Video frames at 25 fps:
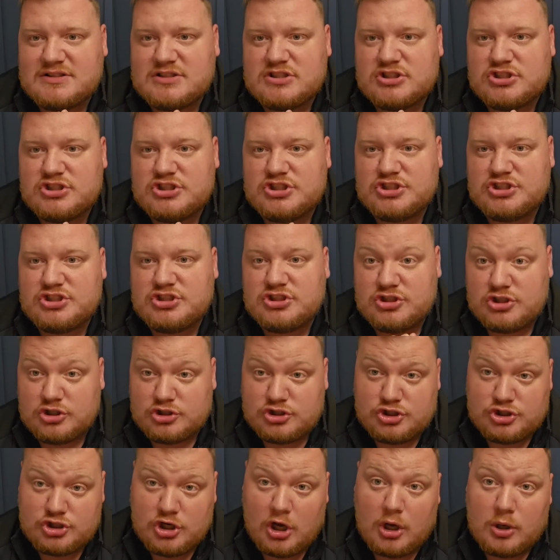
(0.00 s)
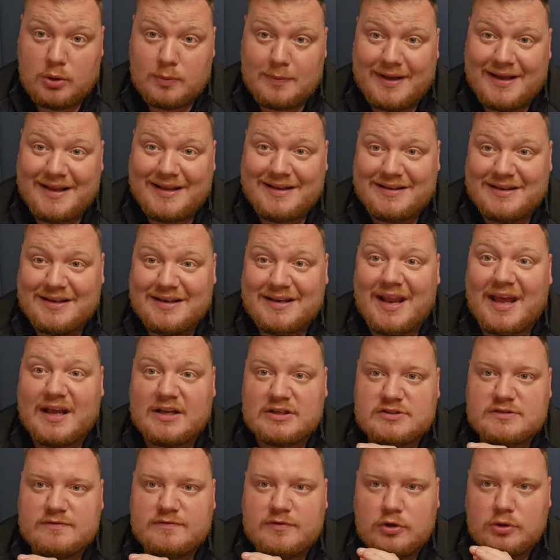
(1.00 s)
to show in the
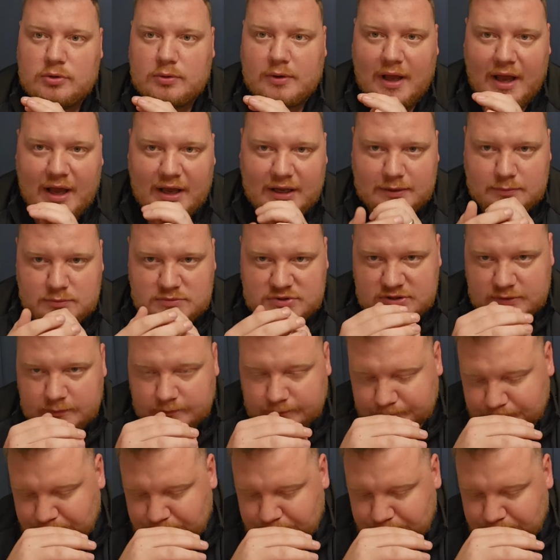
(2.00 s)
next few games.